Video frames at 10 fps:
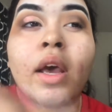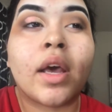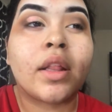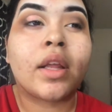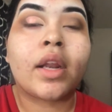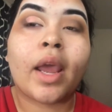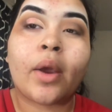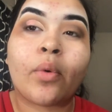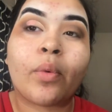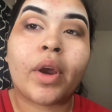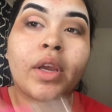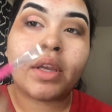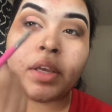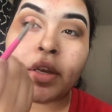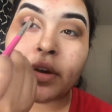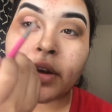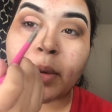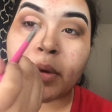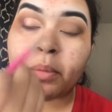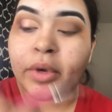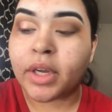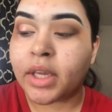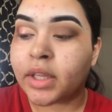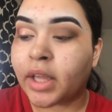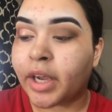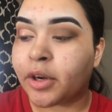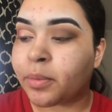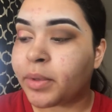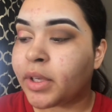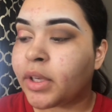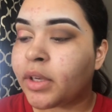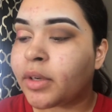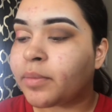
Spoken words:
And then like right here, I'm gonna put a lighter pink,